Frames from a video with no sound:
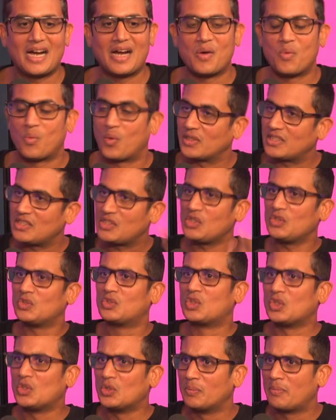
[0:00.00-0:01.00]
what did you
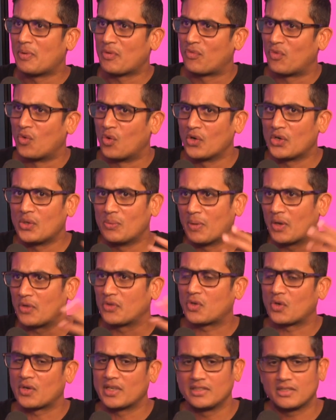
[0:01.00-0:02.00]
do before you both
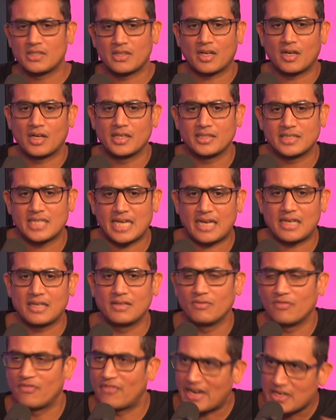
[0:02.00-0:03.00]
got into the kind of tech
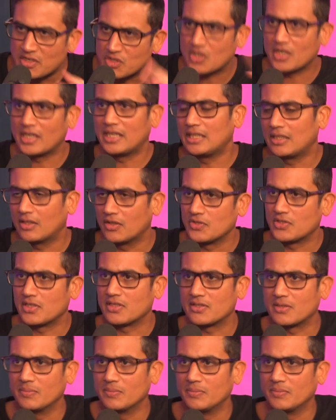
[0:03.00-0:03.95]
and venture ecosystem?